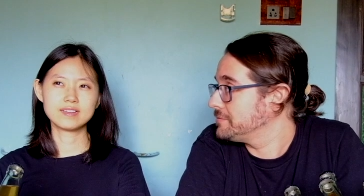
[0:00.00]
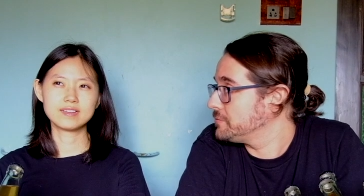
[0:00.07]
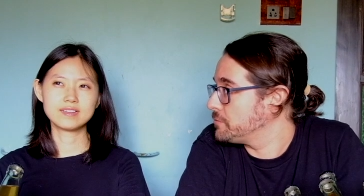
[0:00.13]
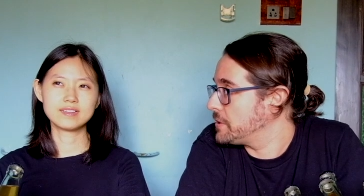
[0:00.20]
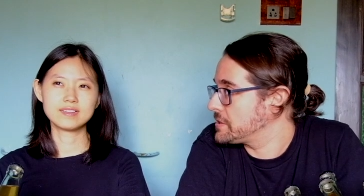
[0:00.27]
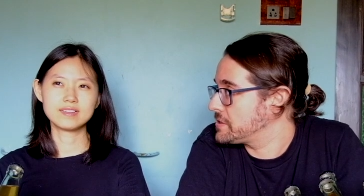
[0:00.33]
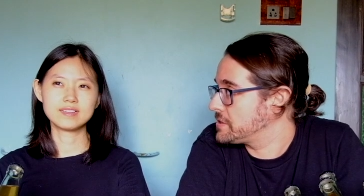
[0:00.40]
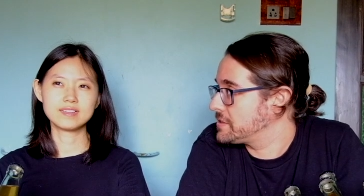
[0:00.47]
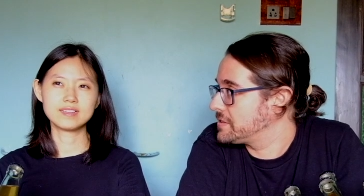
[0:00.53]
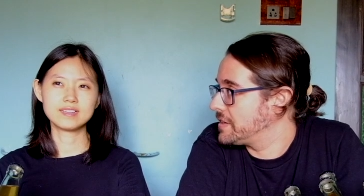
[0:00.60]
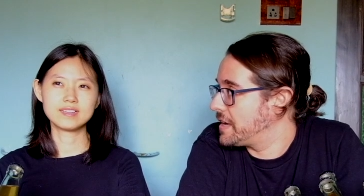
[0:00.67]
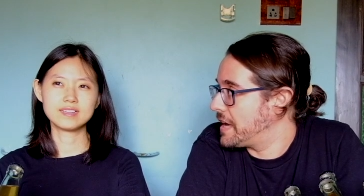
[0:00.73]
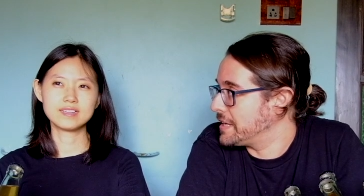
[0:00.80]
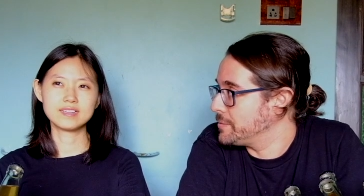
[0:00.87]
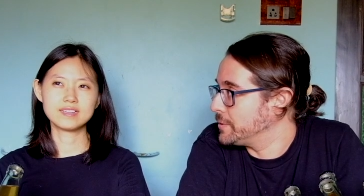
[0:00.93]
Speaker 1: What
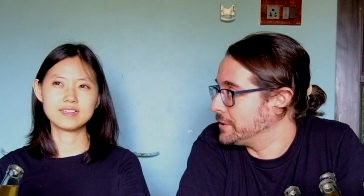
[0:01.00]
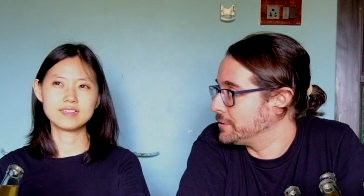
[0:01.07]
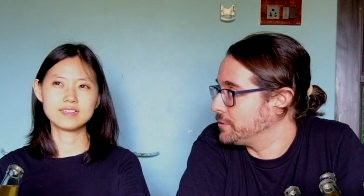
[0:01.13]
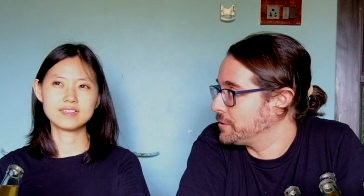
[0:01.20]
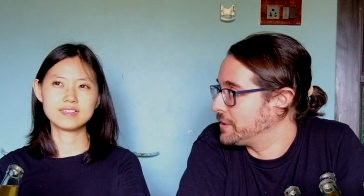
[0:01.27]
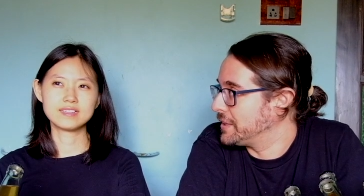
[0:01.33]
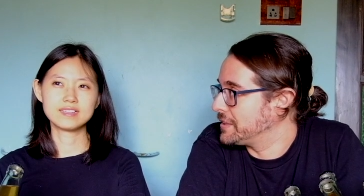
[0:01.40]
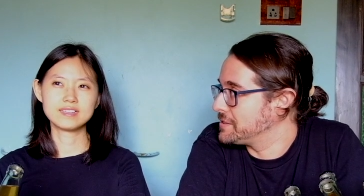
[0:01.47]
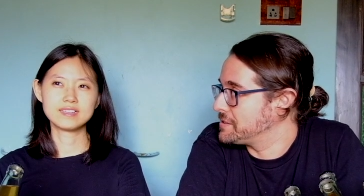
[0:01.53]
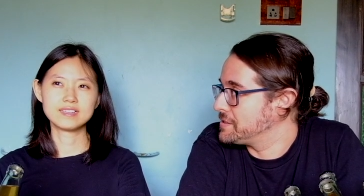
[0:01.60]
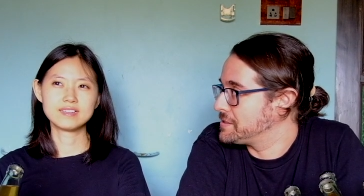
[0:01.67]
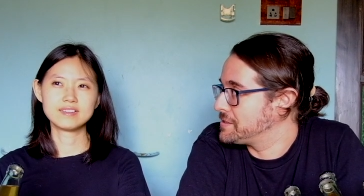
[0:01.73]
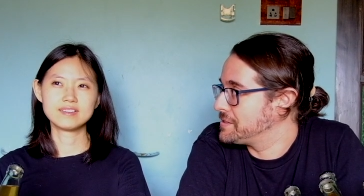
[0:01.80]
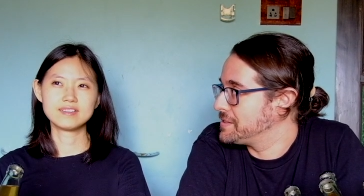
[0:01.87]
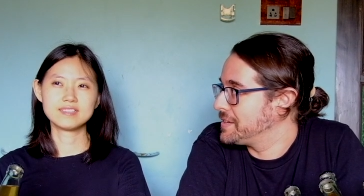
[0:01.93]
animal do you think is
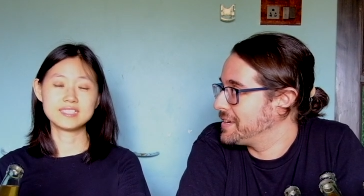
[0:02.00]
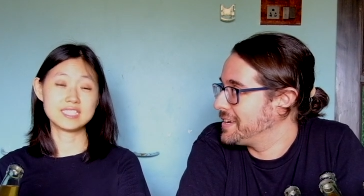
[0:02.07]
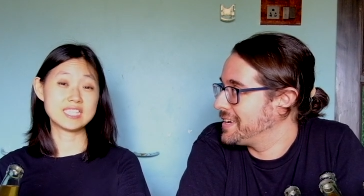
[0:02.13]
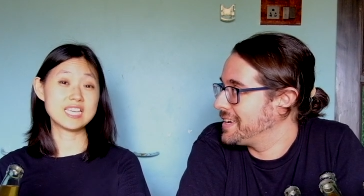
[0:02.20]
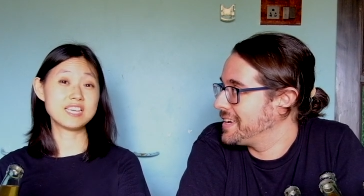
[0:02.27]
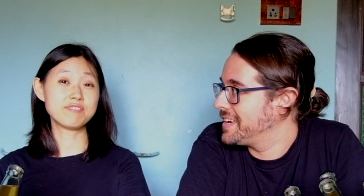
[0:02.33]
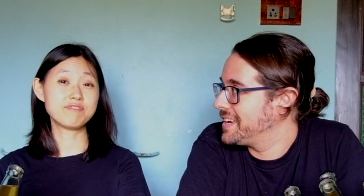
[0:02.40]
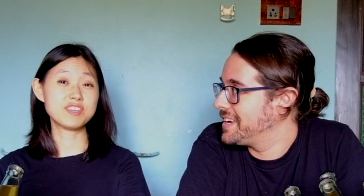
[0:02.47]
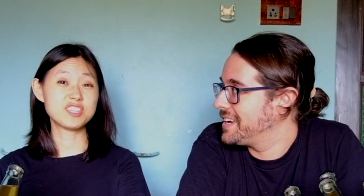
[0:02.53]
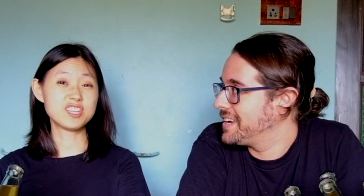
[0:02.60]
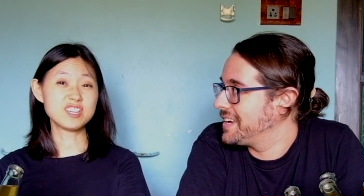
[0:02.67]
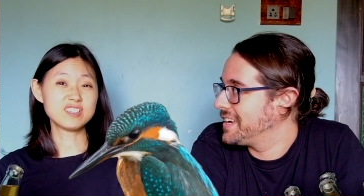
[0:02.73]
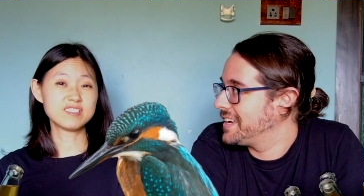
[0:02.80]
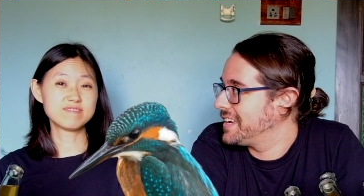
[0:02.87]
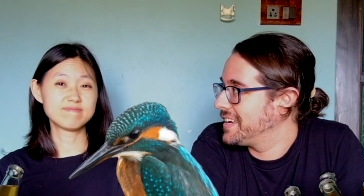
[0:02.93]
this?
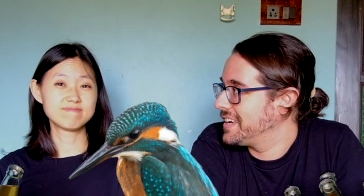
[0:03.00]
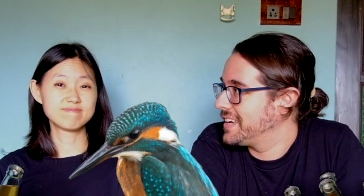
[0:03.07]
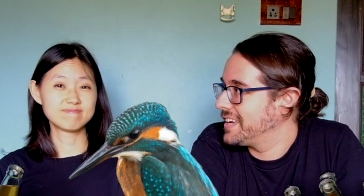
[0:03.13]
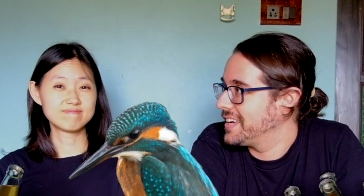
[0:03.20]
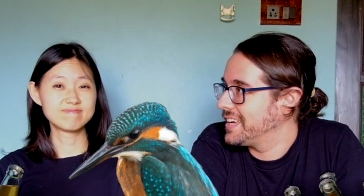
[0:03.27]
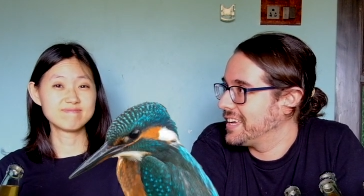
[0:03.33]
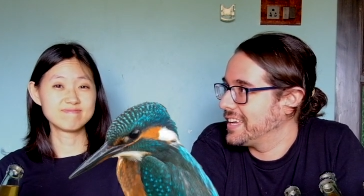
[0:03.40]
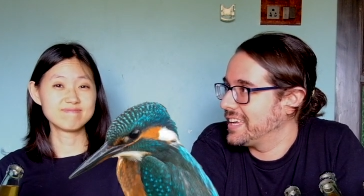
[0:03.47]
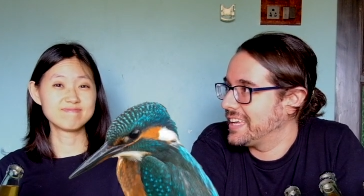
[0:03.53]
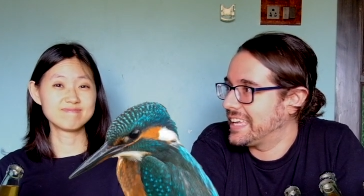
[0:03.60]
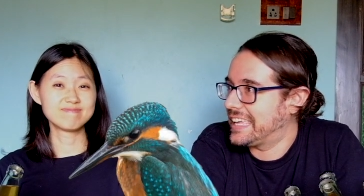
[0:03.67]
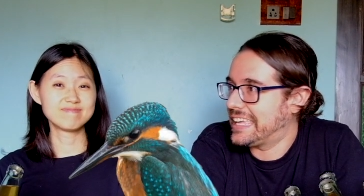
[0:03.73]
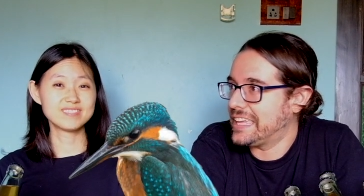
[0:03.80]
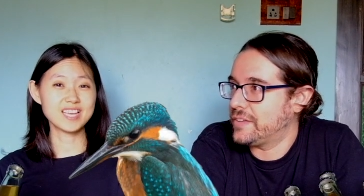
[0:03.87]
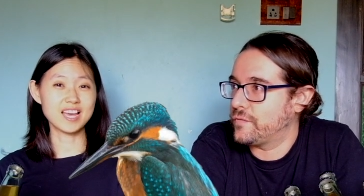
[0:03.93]
Speaker 2: Kingfisher.
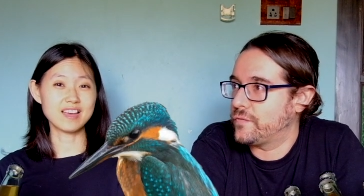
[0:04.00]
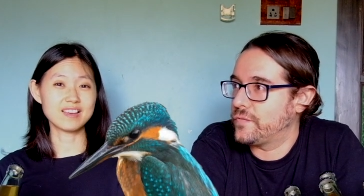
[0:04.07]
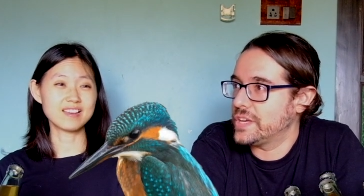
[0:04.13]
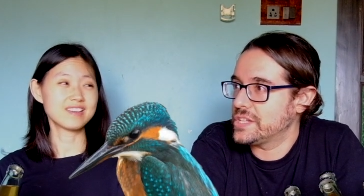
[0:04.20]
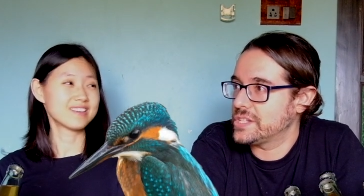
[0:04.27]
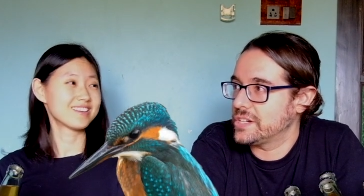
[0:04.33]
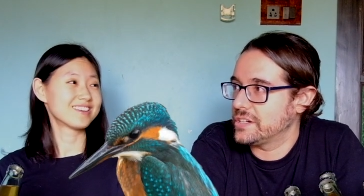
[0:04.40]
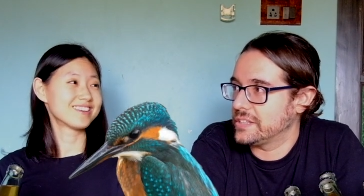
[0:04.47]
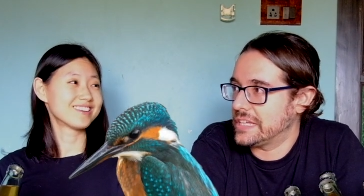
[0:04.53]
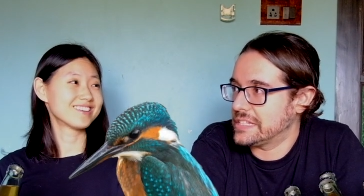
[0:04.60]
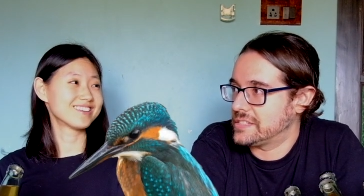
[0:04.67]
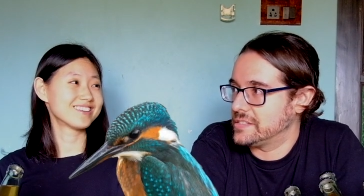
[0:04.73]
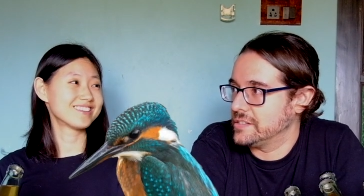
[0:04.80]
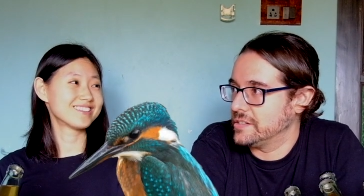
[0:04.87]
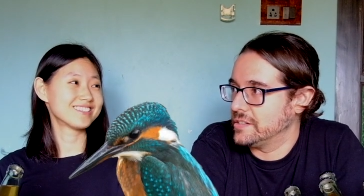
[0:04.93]
Kingfisher,
Speaker 1: yeah. that's
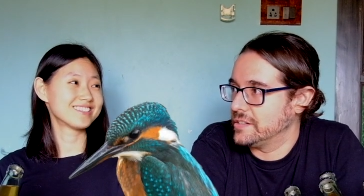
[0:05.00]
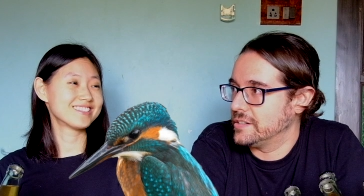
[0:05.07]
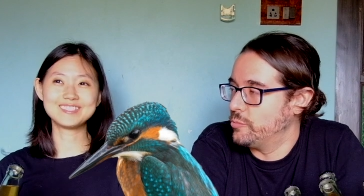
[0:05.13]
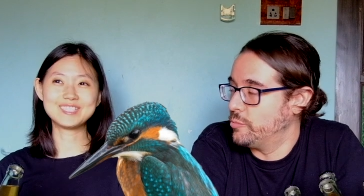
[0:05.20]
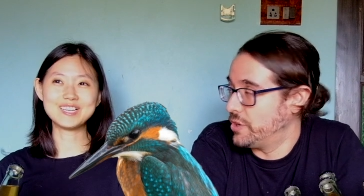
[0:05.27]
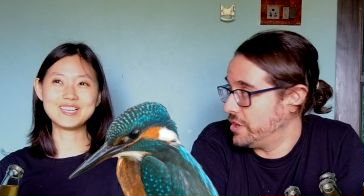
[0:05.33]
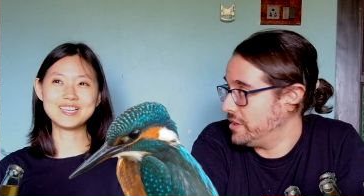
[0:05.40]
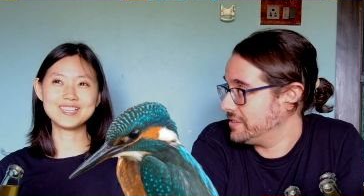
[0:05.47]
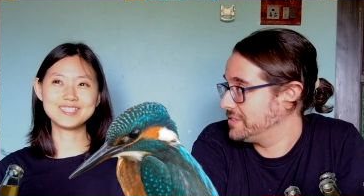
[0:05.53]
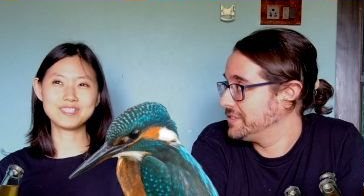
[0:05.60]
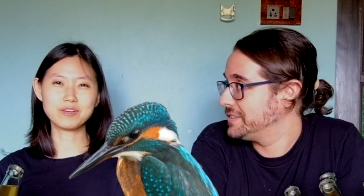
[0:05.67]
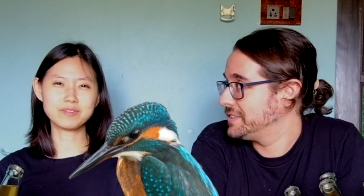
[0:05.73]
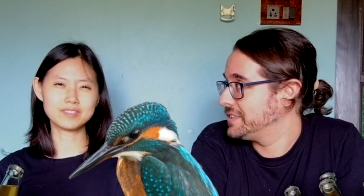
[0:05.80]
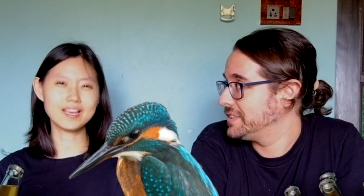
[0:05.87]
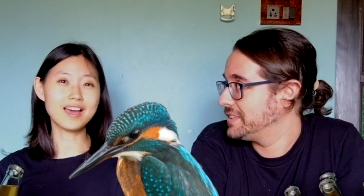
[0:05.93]
the, bird.
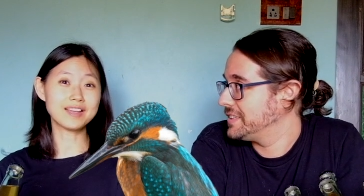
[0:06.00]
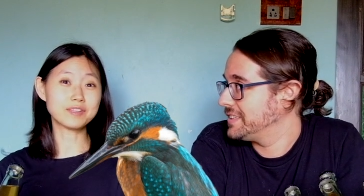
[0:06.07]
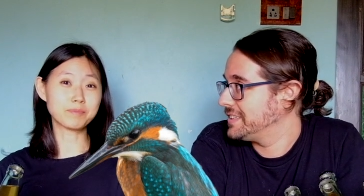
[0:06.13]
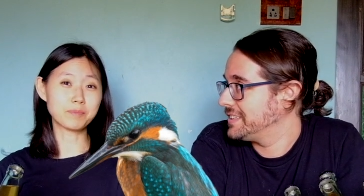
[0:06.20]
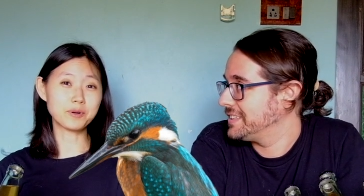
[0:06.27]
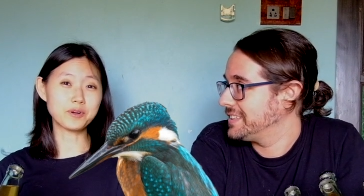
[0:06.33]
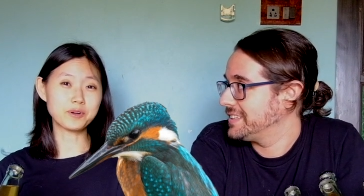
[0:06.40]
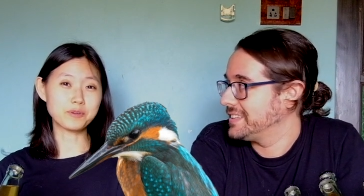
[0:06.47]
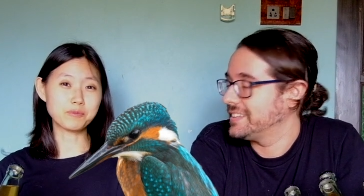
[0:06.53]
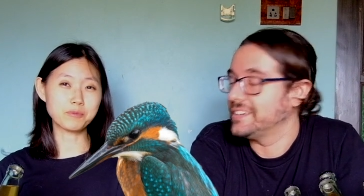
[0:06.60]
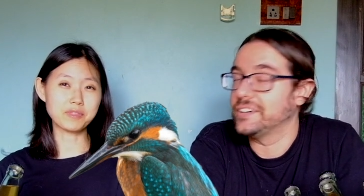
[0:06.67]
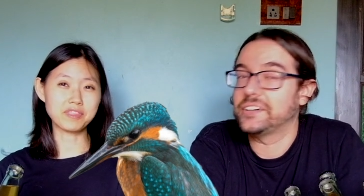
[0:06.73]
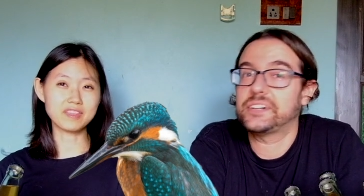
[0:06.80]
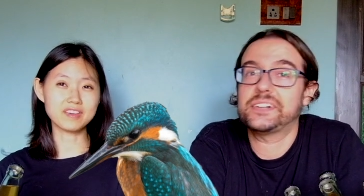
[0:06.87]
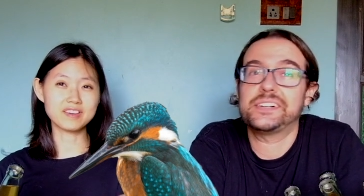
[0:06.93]
Speaker 2: The, yeah, the bird with
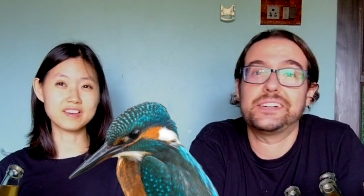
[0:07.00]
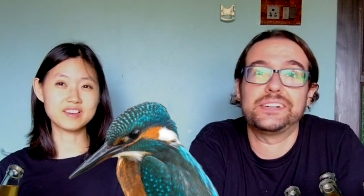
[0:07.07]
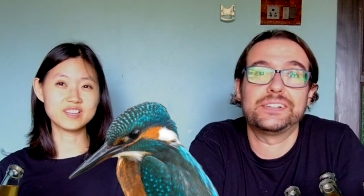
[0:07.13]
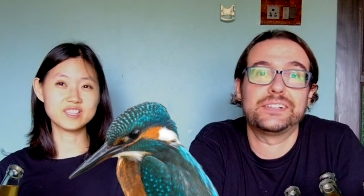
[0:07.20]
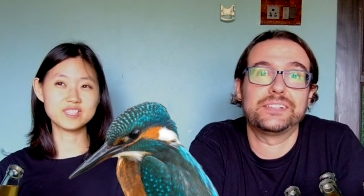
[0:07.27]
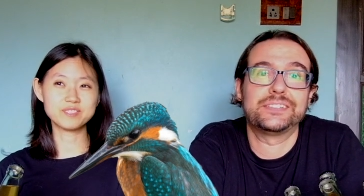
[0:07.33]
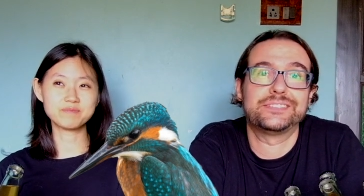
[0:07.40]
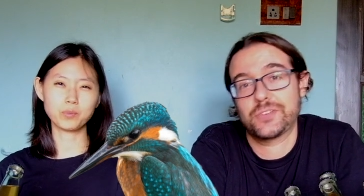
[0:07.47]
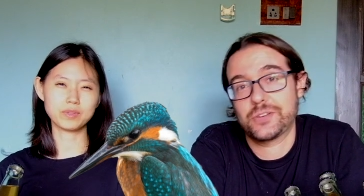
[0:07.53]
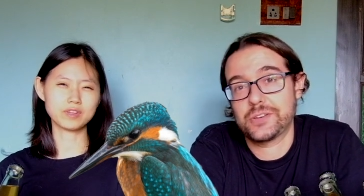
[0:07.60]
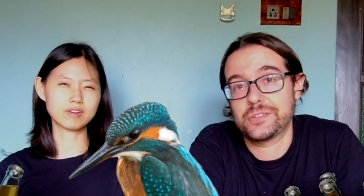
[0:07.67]
oh. the with the